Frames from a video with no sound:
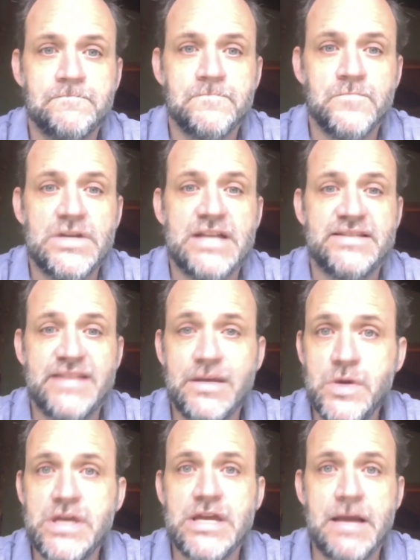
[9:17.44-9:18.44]
When I say
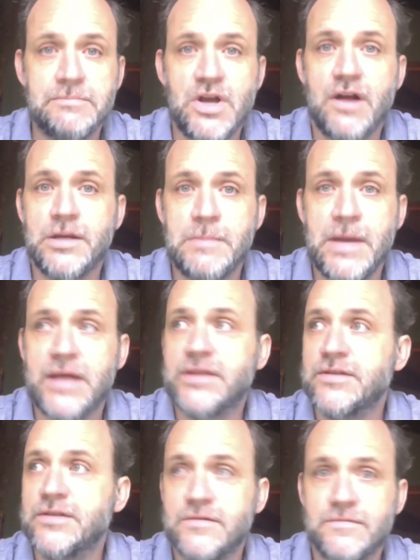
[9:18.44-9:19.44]
we, I'm talking about
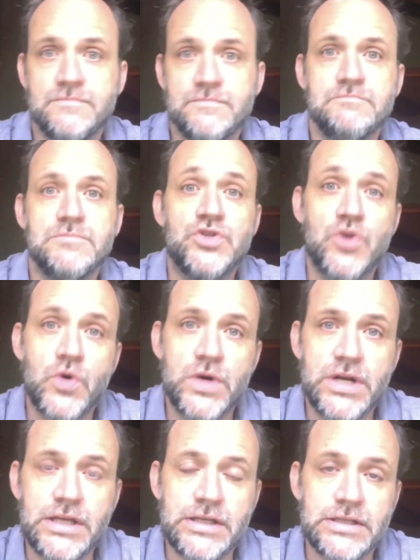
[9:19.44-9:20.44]
the majority.